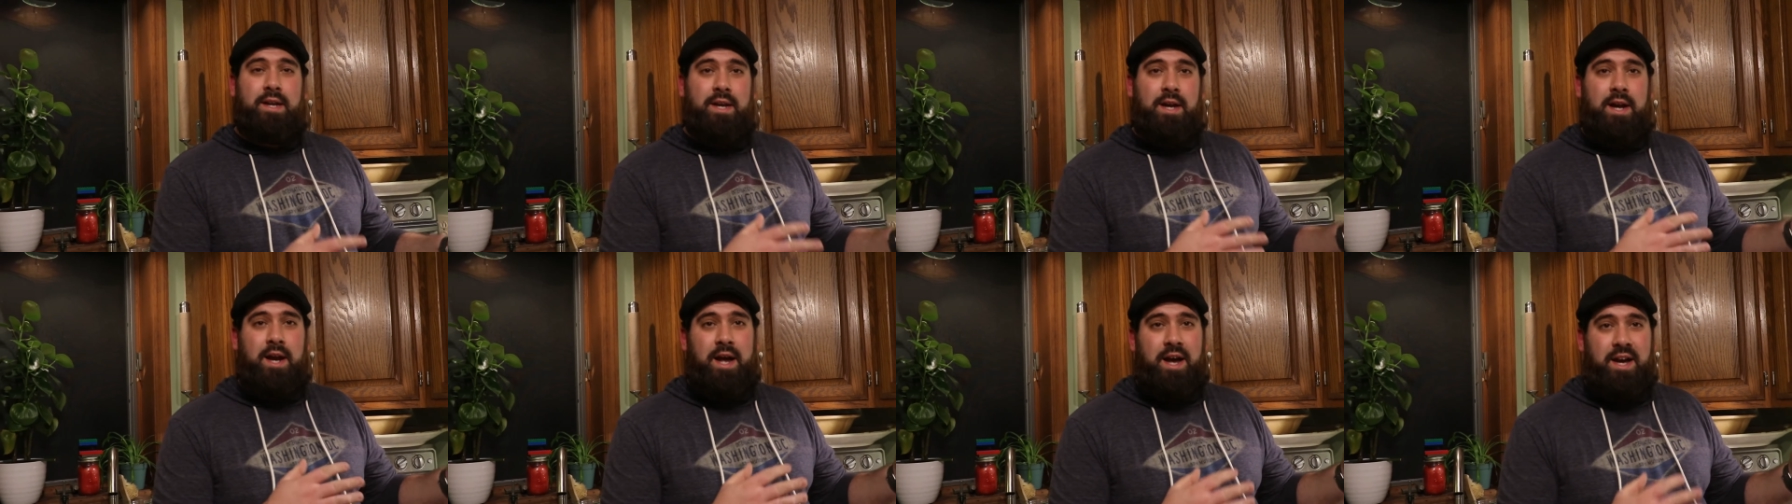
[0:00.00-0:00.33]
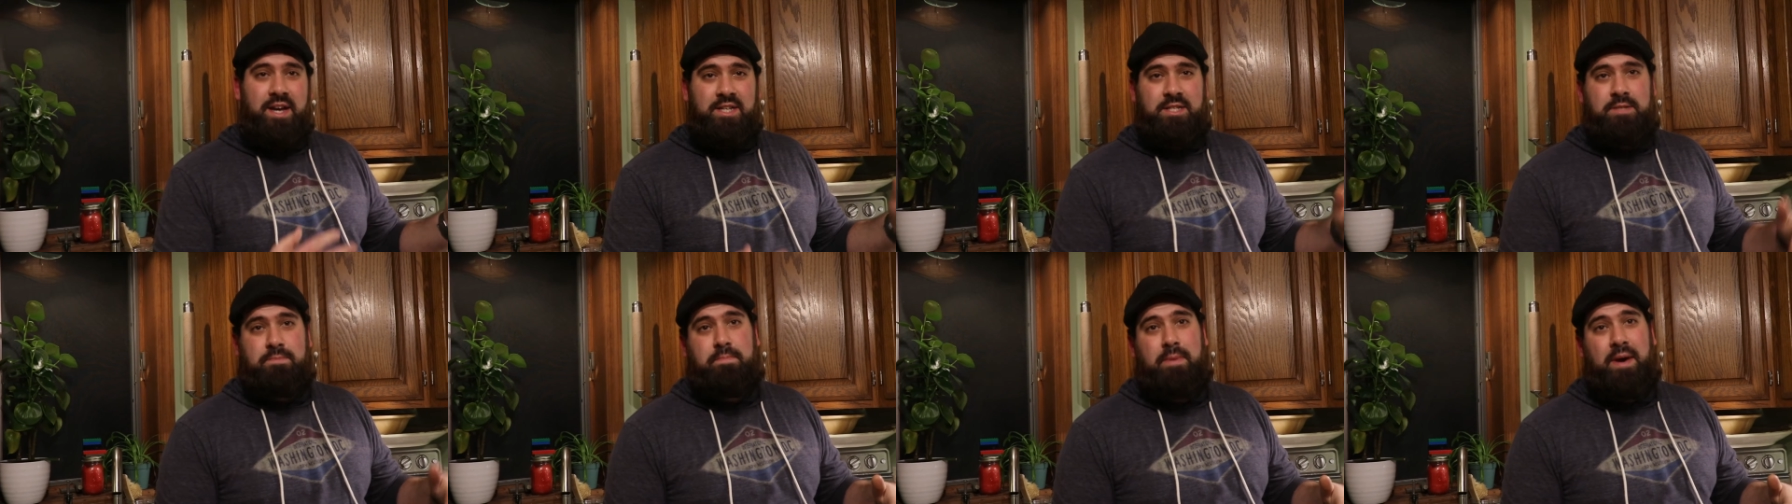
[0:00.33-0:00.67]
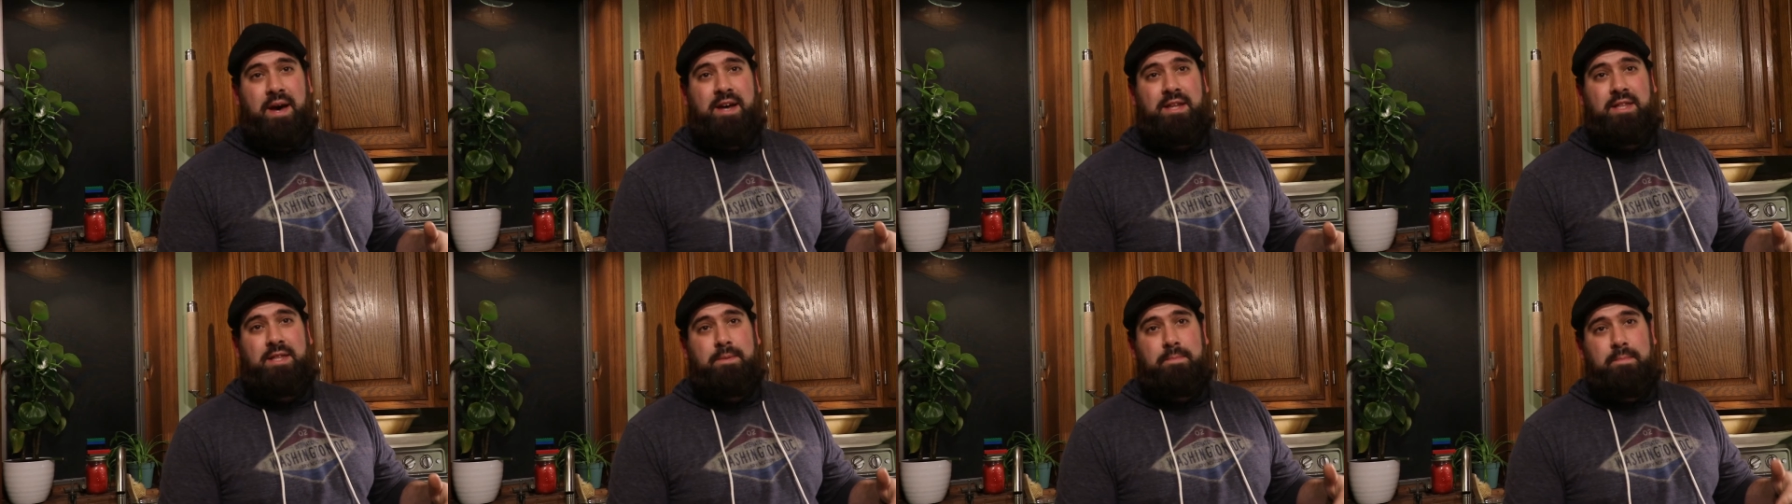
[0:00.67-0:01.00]
an ice
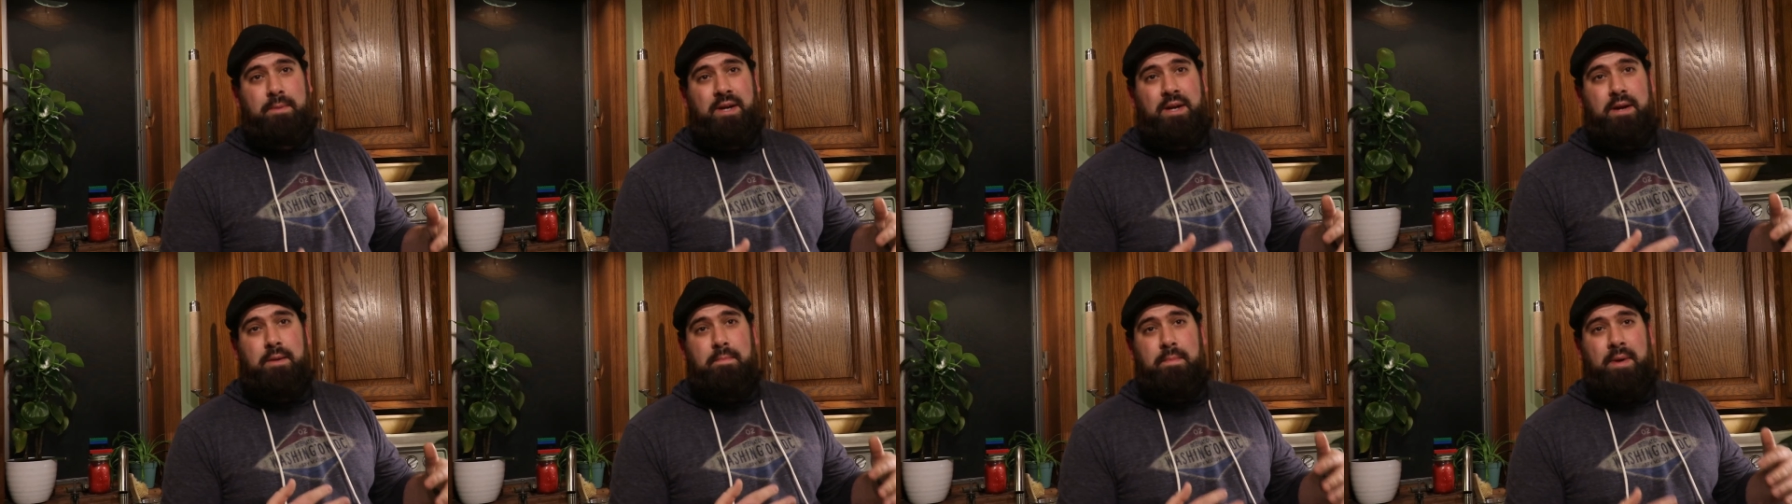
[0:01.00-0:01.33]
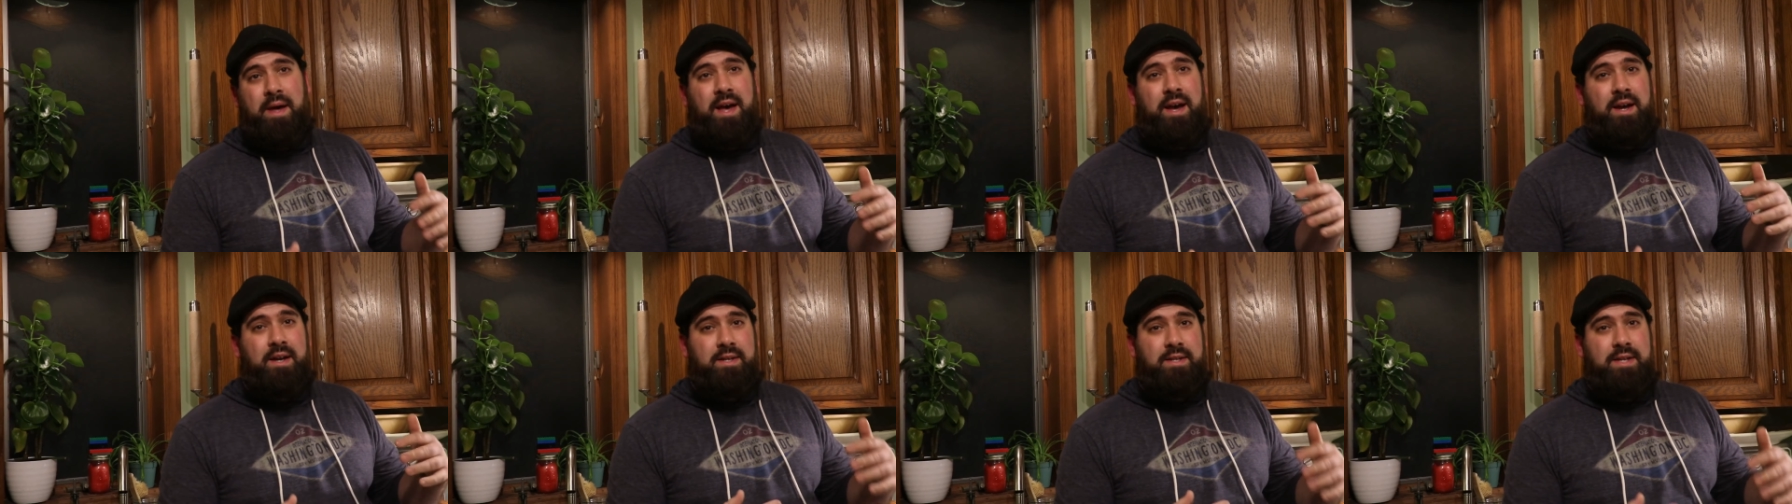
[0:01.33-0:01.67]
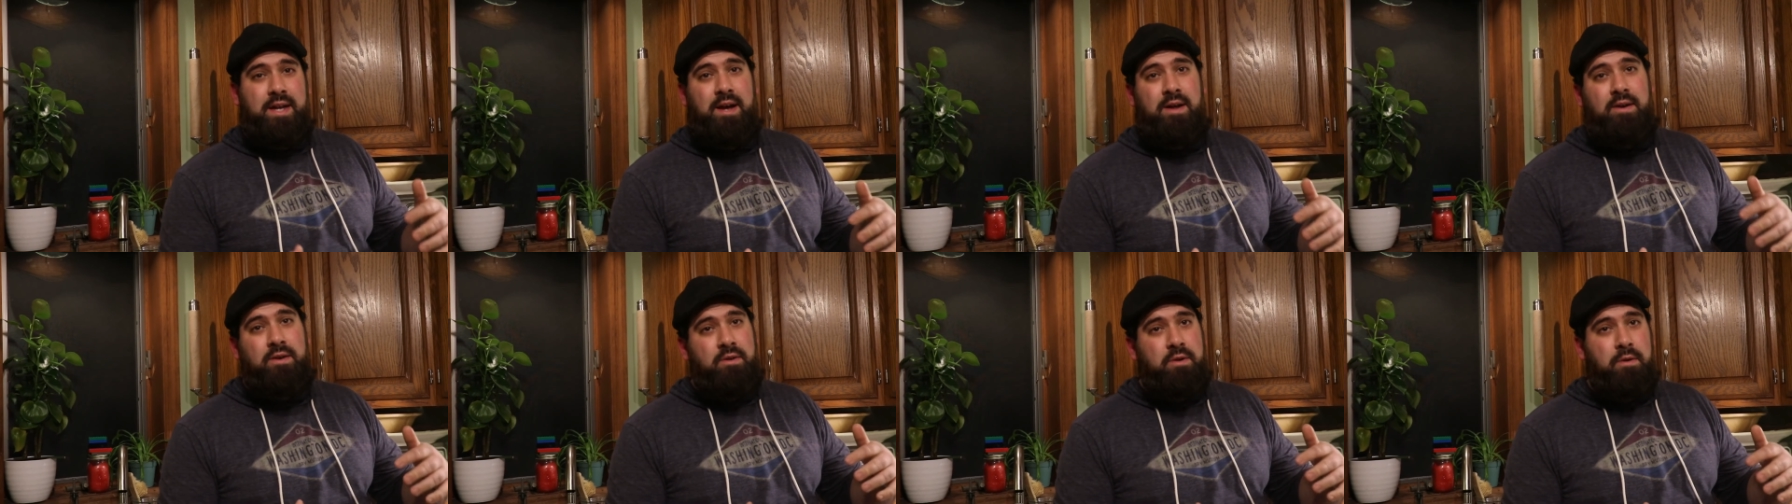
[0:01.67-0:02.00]
bath to bring it back down